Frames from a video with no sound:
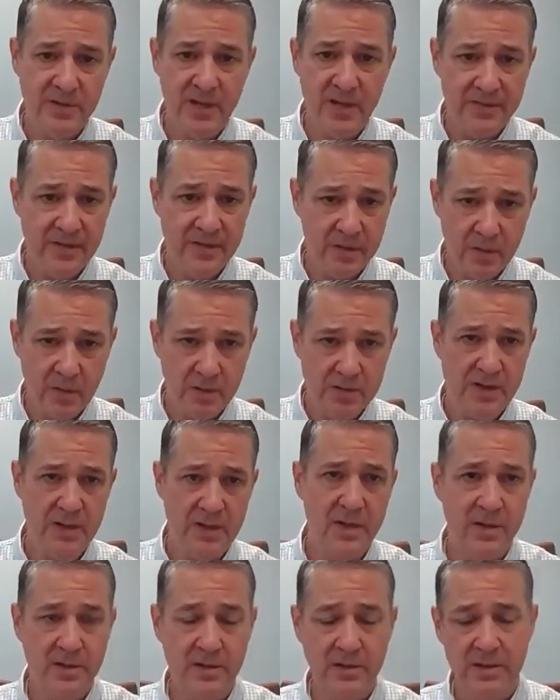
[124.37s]
Nothing cookie
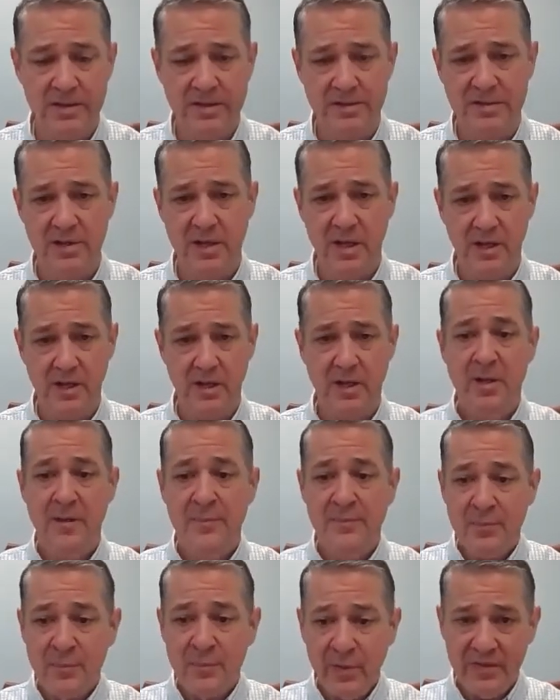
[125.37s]
cutter is done.
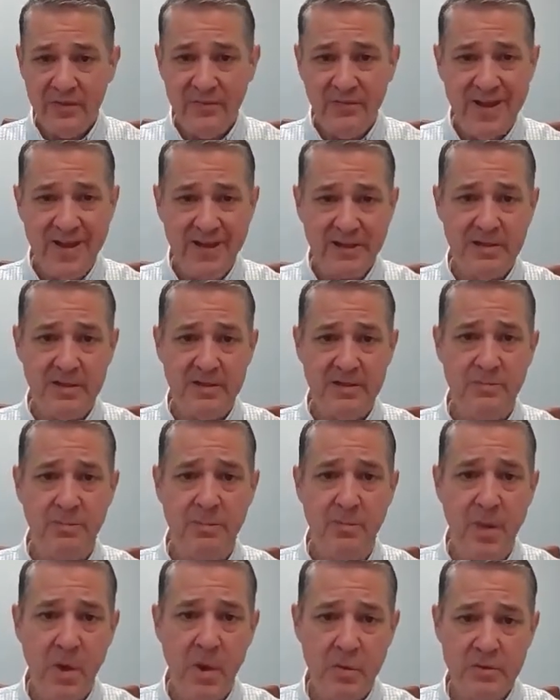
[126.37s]
But the fact is,
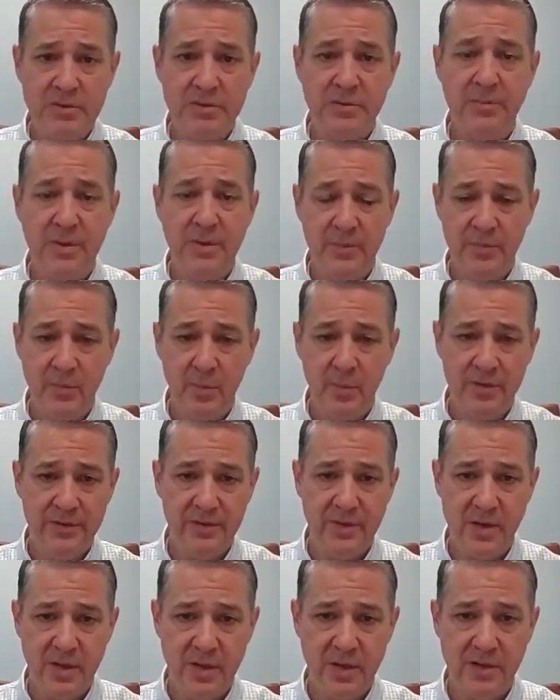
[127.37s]
most people with
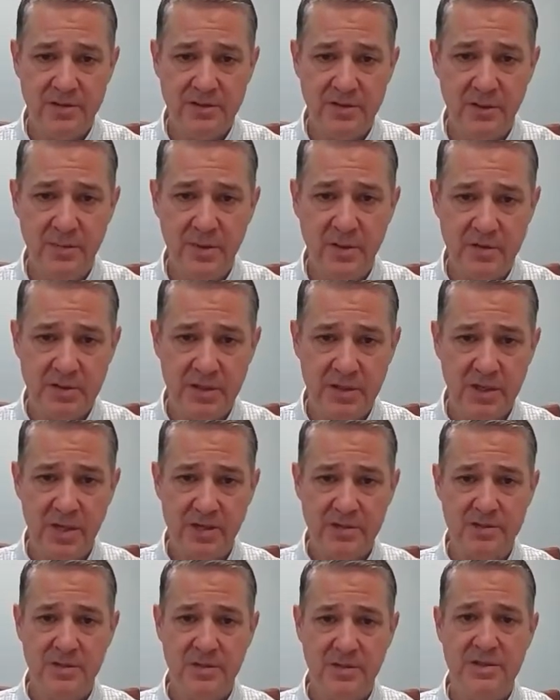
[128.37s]
concussion and
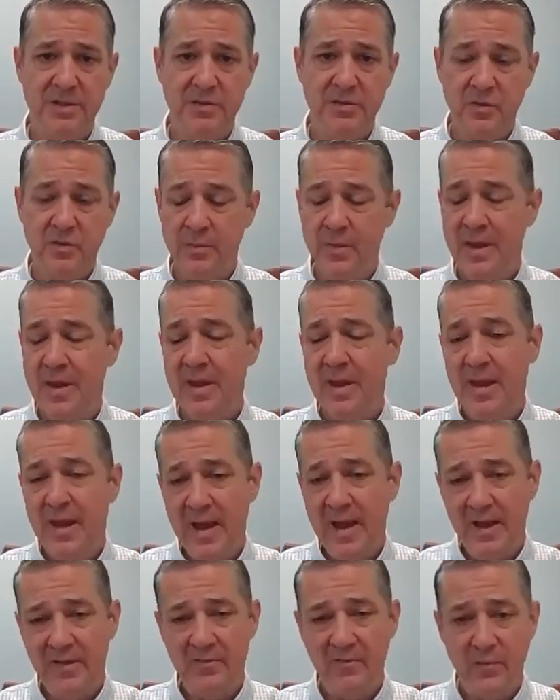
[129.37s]
post-concussion syndrome
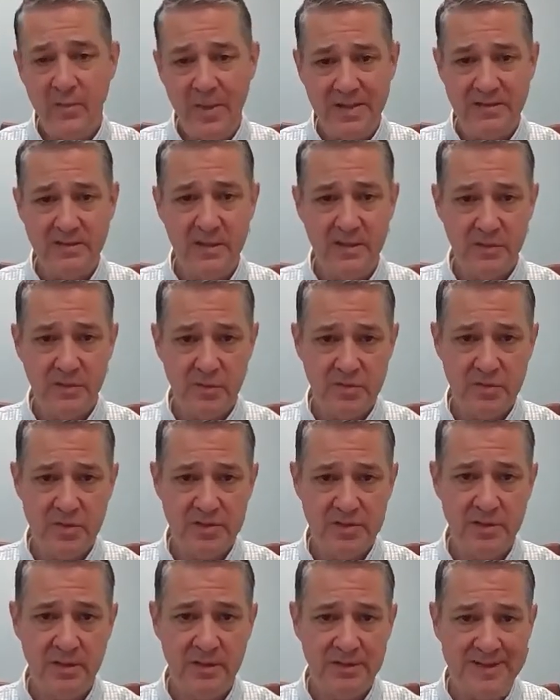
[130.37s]
have basic
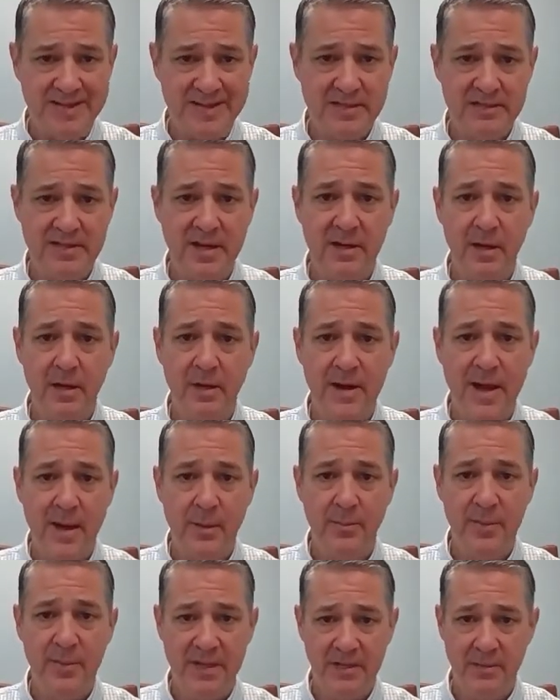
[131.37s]
nutritional needs that are
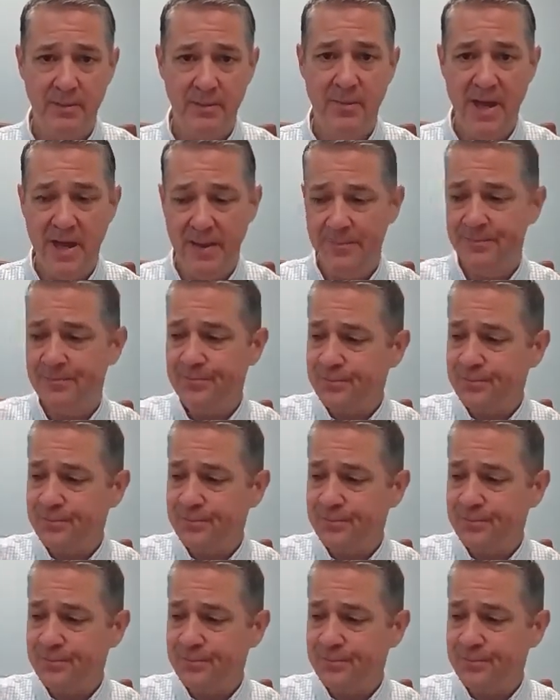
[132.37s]
not being met.